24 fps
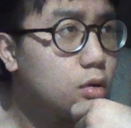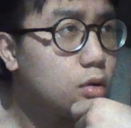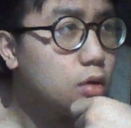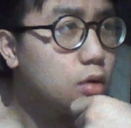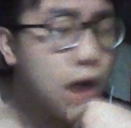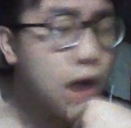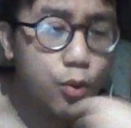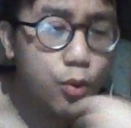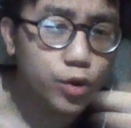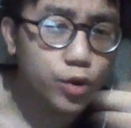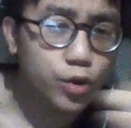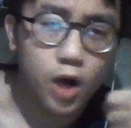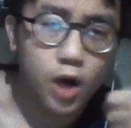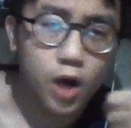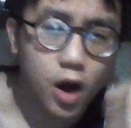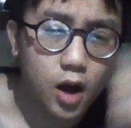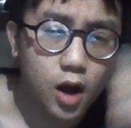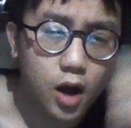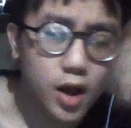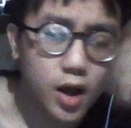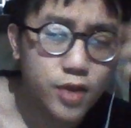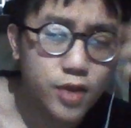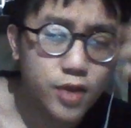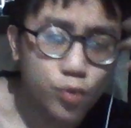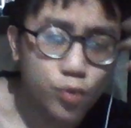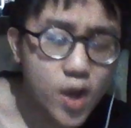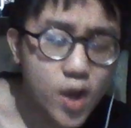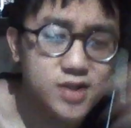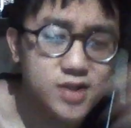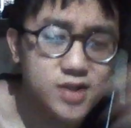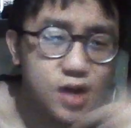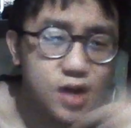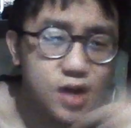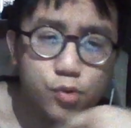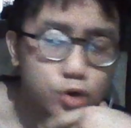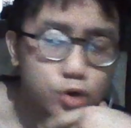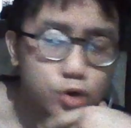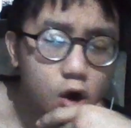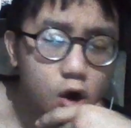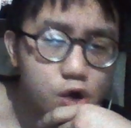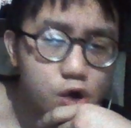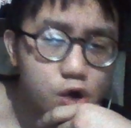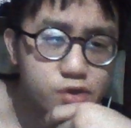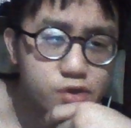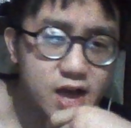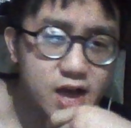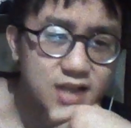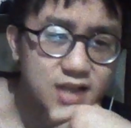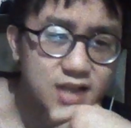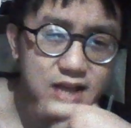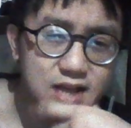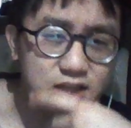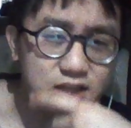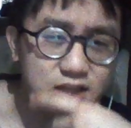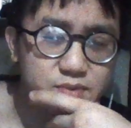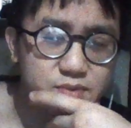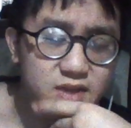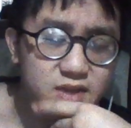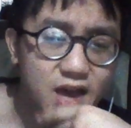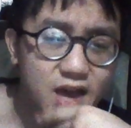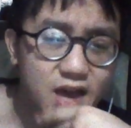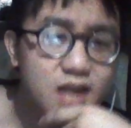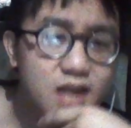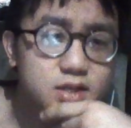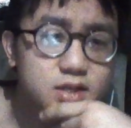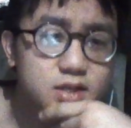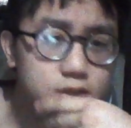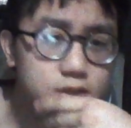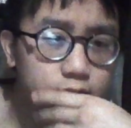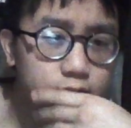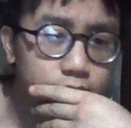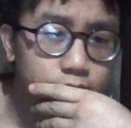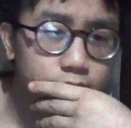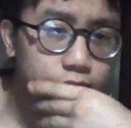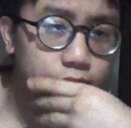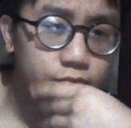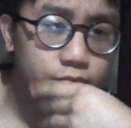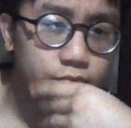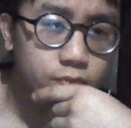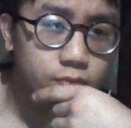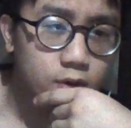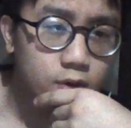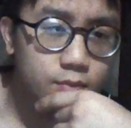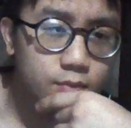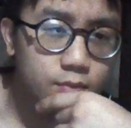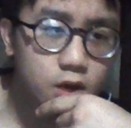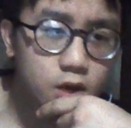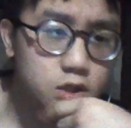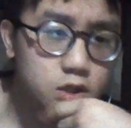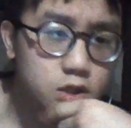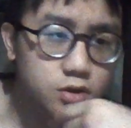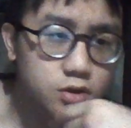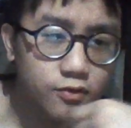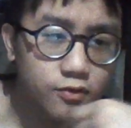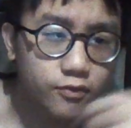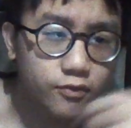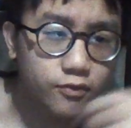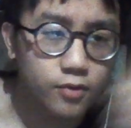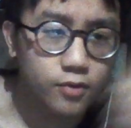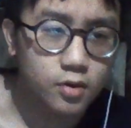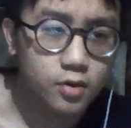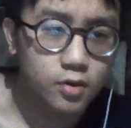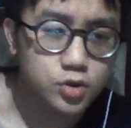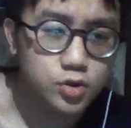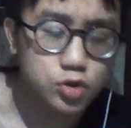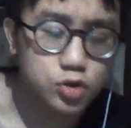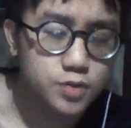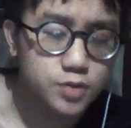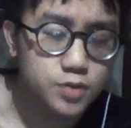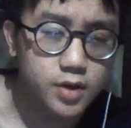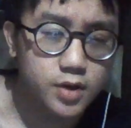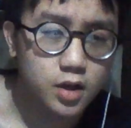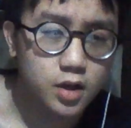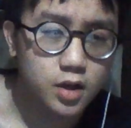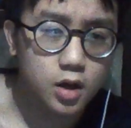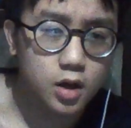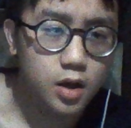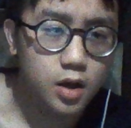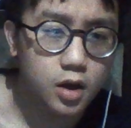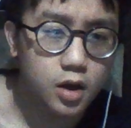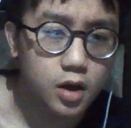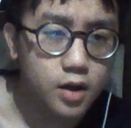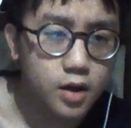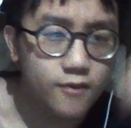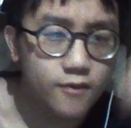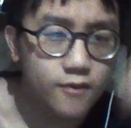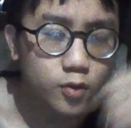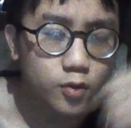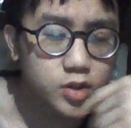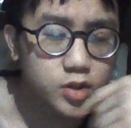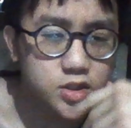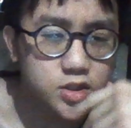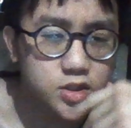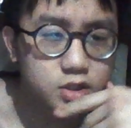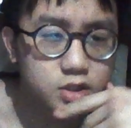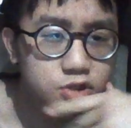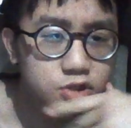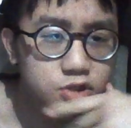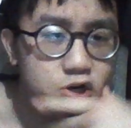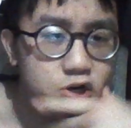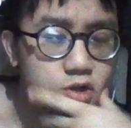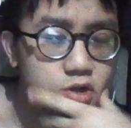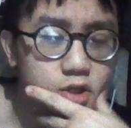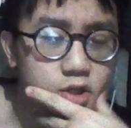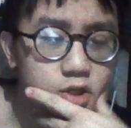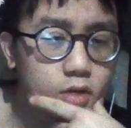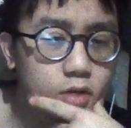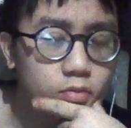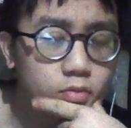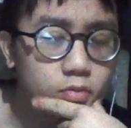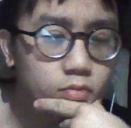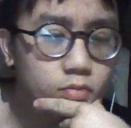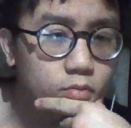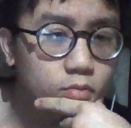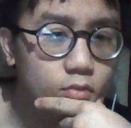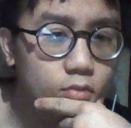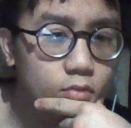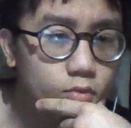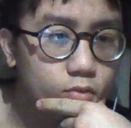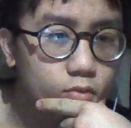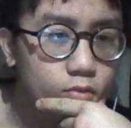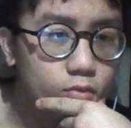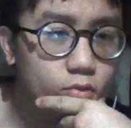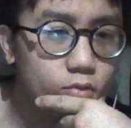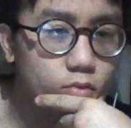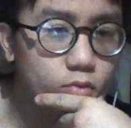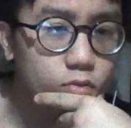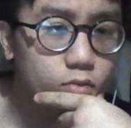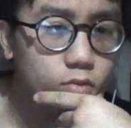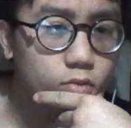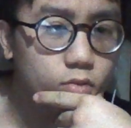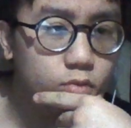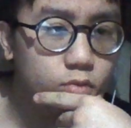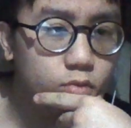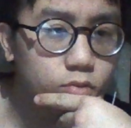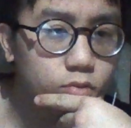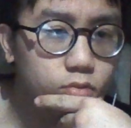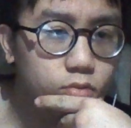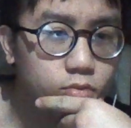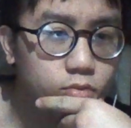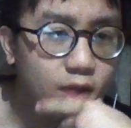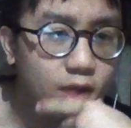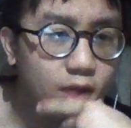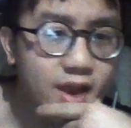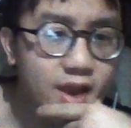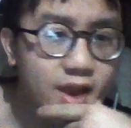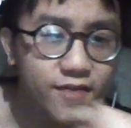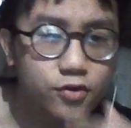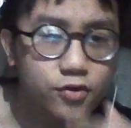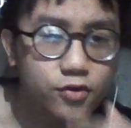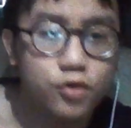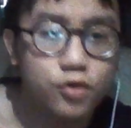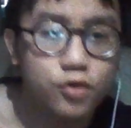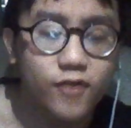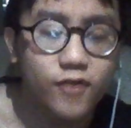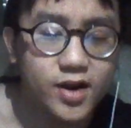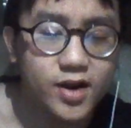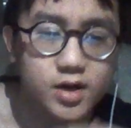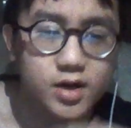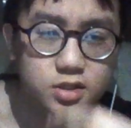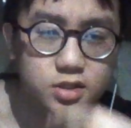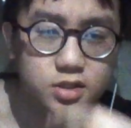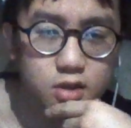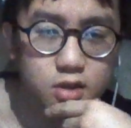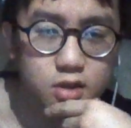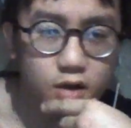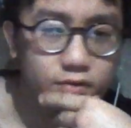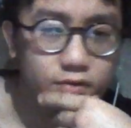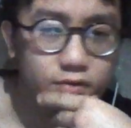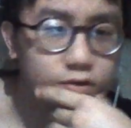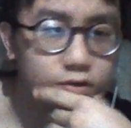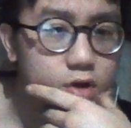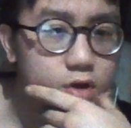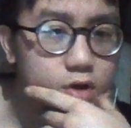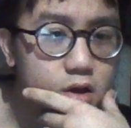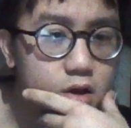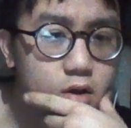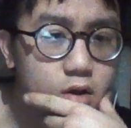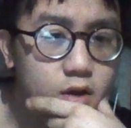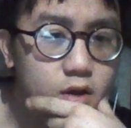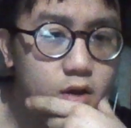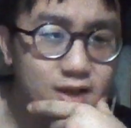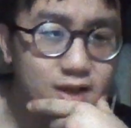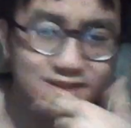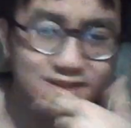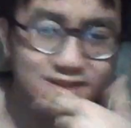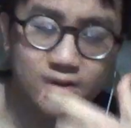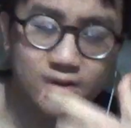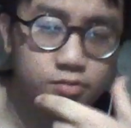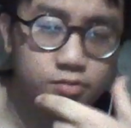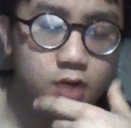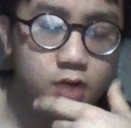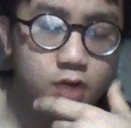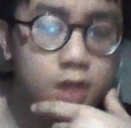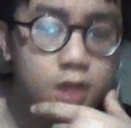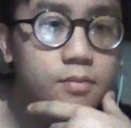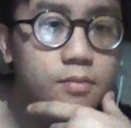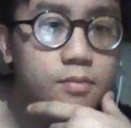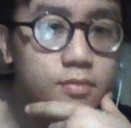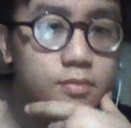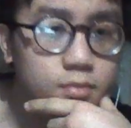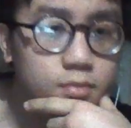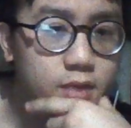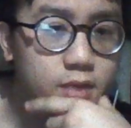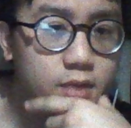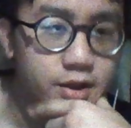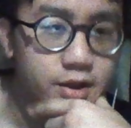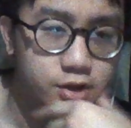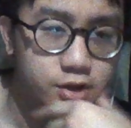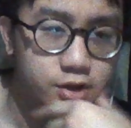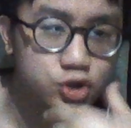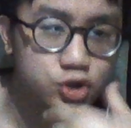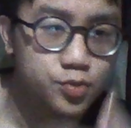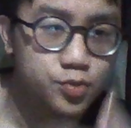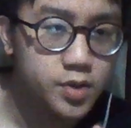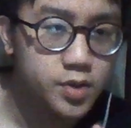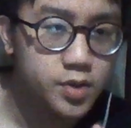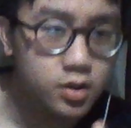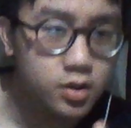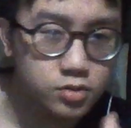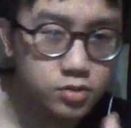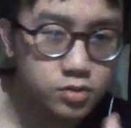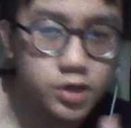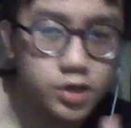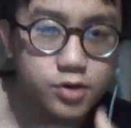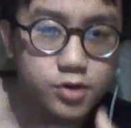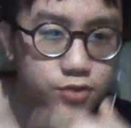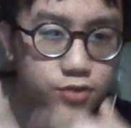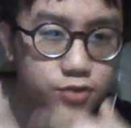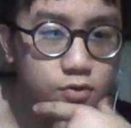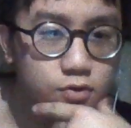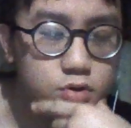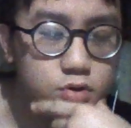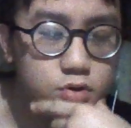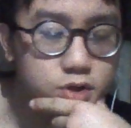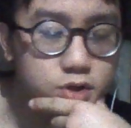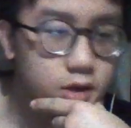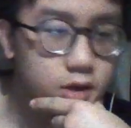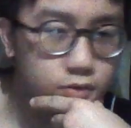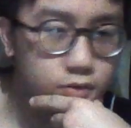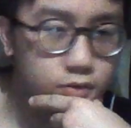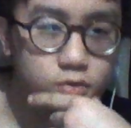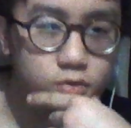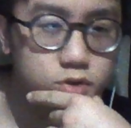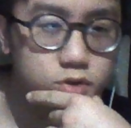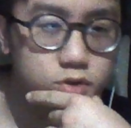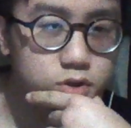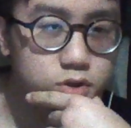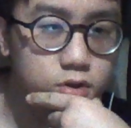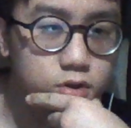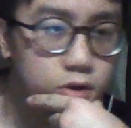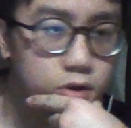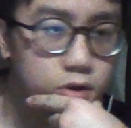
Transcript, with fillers: I would in the West I would not argue that to be the case because of social media uh, and degeneracy. And if you do find innocent love, it's seldom gone, and it should be cherished, of course, yeah, of course.